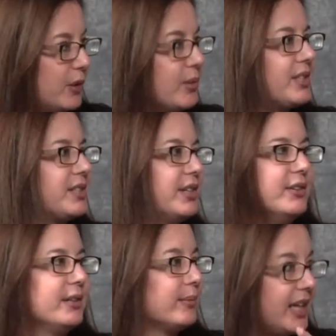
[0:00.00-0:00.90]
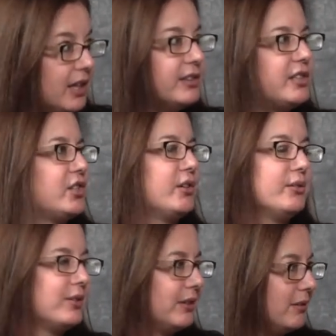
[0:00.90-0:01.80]
focused on their reality
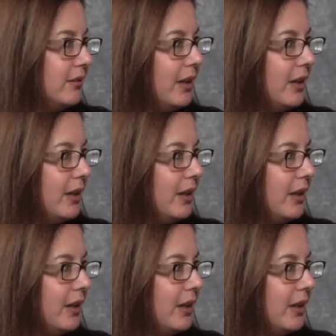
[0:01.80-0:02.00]
shows and